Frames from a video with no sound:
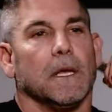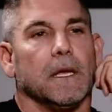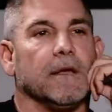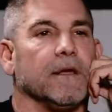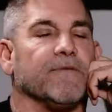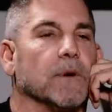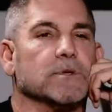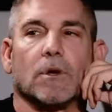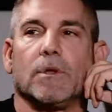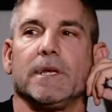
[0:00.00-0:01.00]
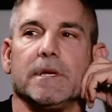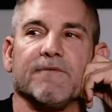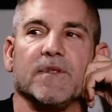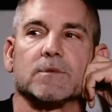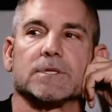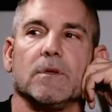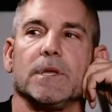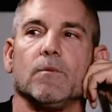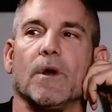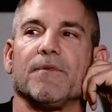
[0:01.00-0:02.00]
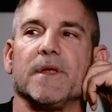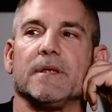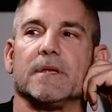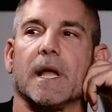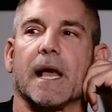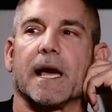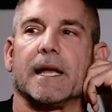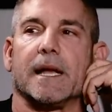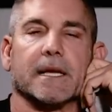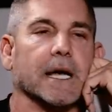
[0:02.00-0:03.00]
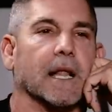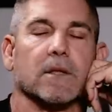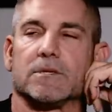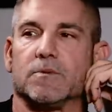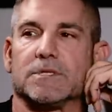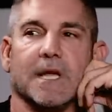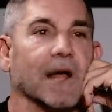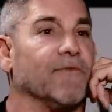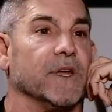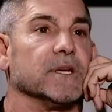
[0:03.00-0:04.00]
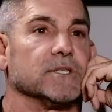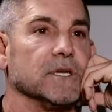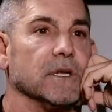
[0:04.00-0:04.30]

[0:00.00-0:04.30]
if there was only if there was only one thing that i got out of college was that i finished